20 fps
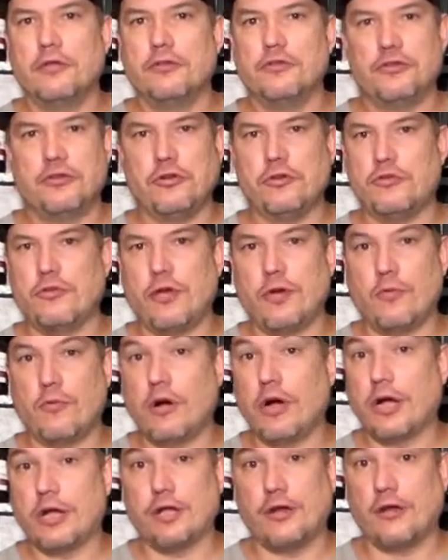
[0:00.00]
she's not
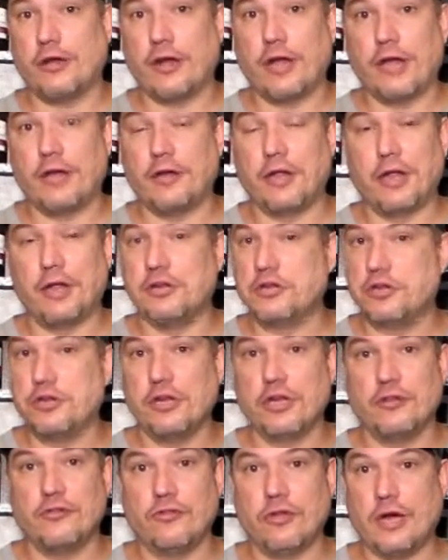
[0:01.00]
walking on that dang.
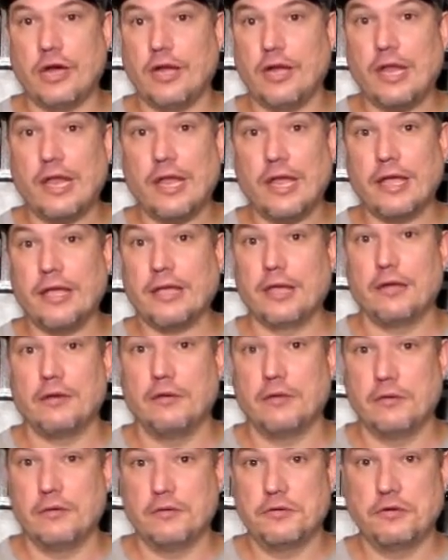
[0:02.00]
She does not like it.